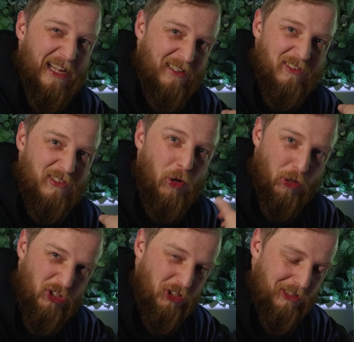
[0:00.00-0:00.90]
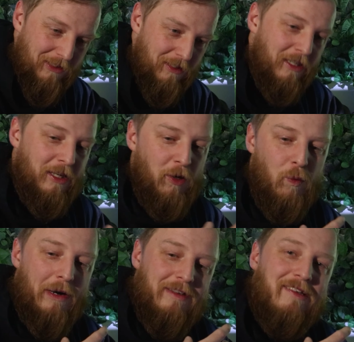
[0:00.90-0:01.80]
and oxygen.
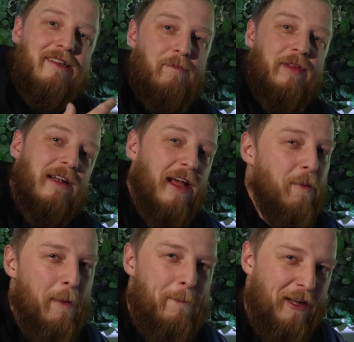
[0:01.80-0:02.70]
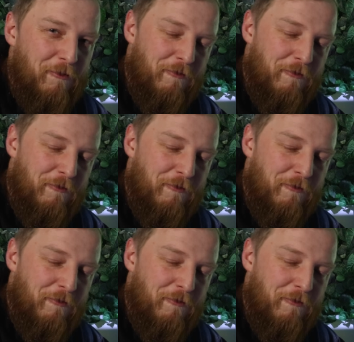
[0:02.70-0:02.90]
Whereas something like my big